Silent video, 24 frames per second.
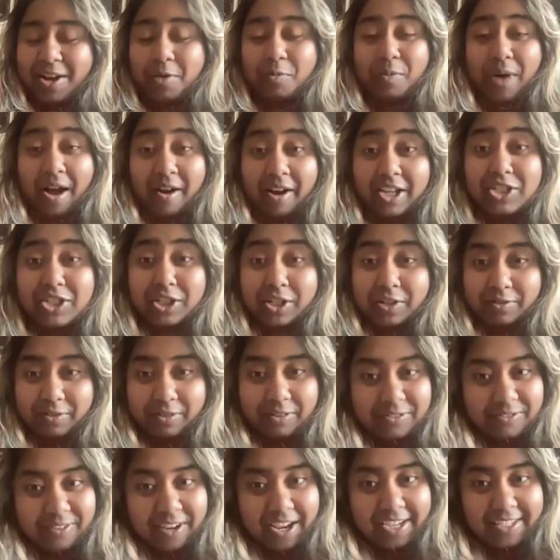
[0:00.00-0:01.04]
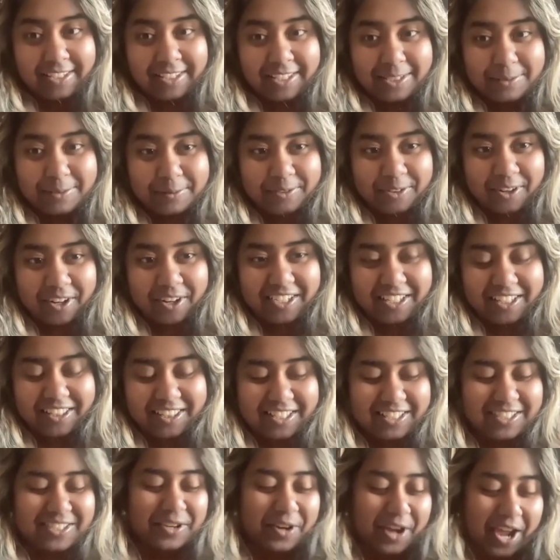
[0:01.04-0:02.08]
Wow, I should have refined this before I did
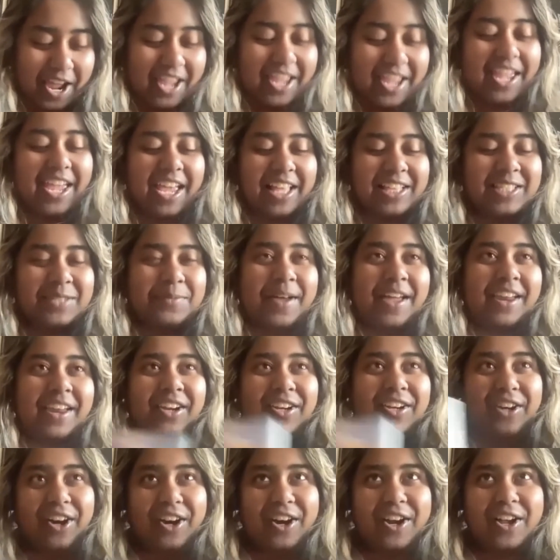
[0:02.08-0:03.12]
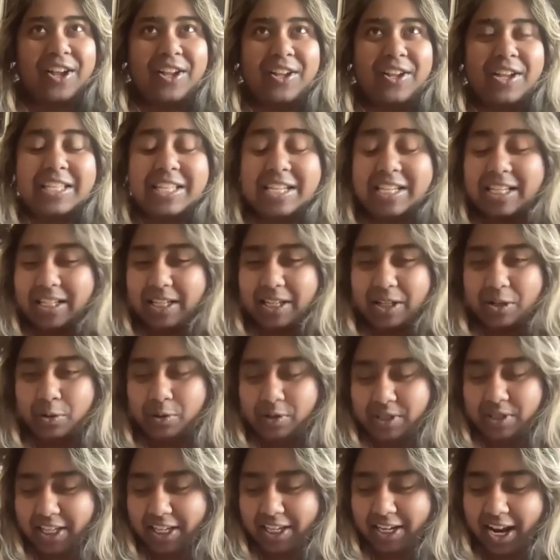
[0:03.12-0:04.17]
this. Okay. It's about a girl
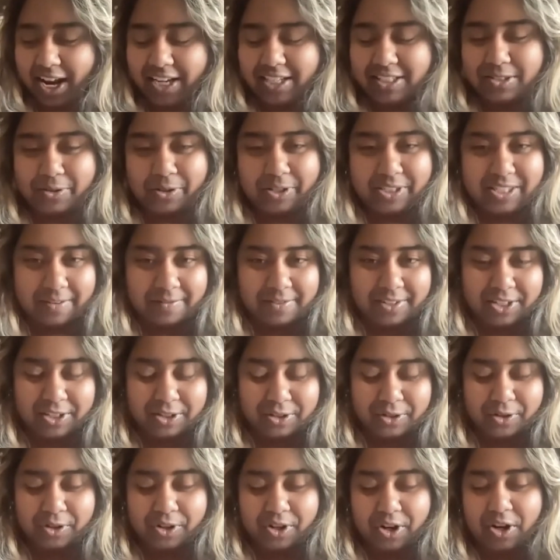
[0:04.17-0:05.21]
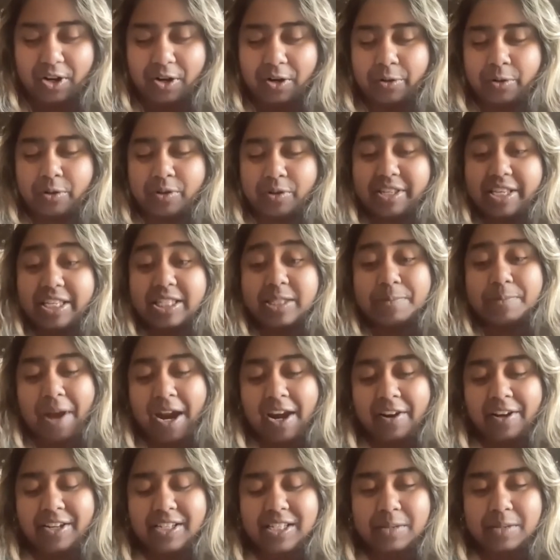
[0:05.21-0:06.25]
who's in high school, a 17-year-old girl who's
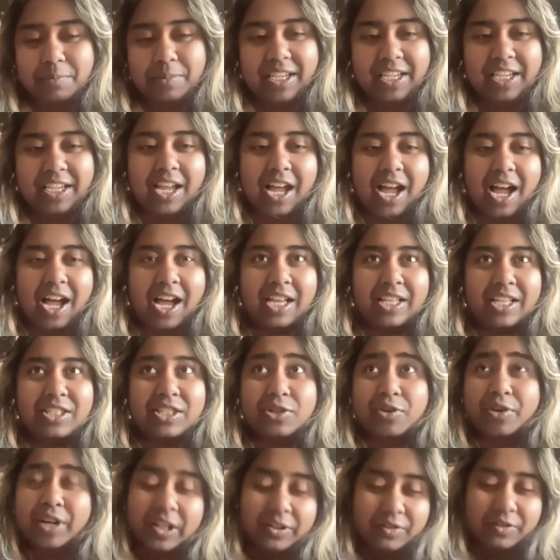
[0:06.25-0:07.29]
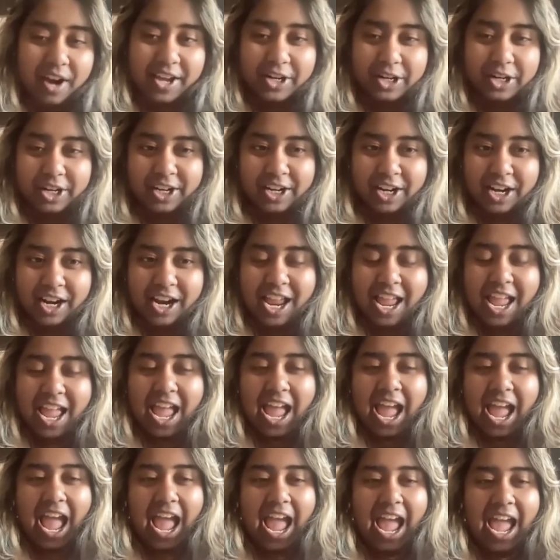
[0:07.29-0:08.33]
aspiring to be a screenwriter.
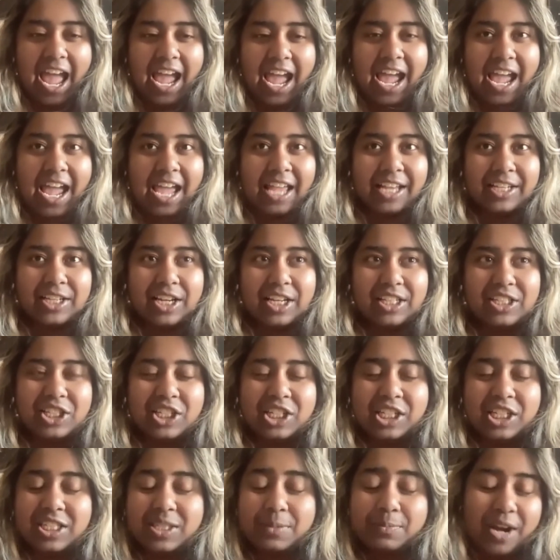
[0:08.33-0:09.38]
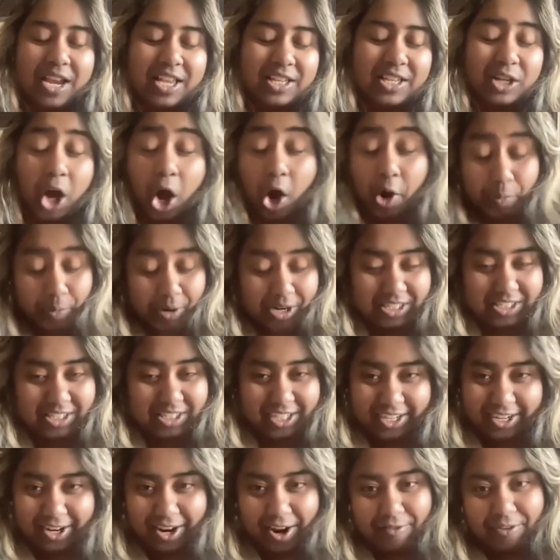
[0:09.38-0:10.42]
And she's the
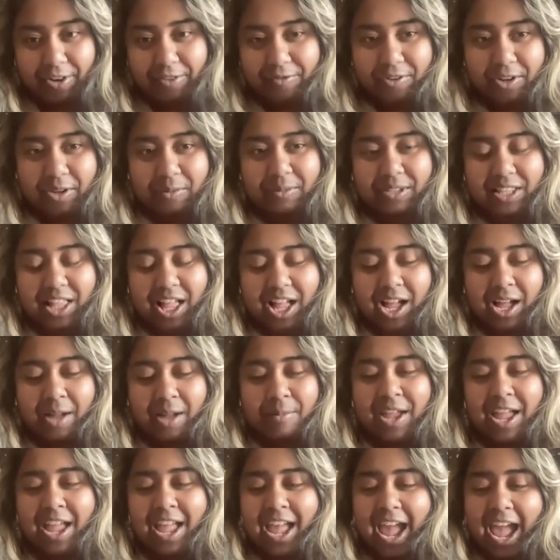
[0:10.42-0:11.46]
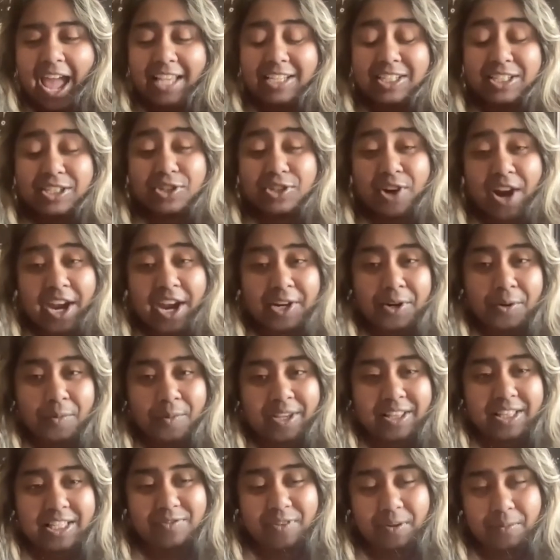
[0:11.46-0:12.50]
co-president of her film club. And she's trying to
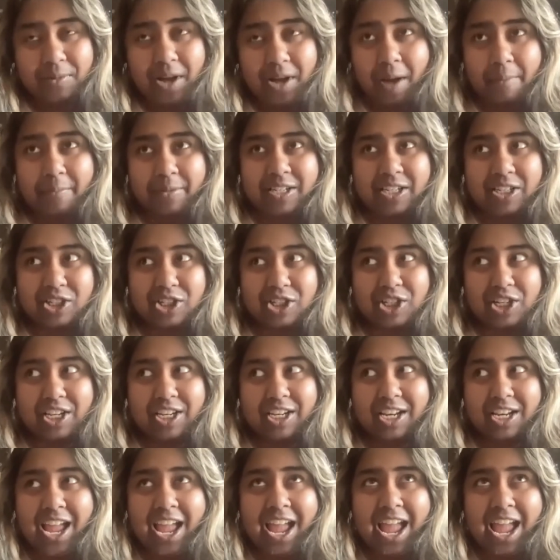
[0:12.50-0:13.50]
win this film competition.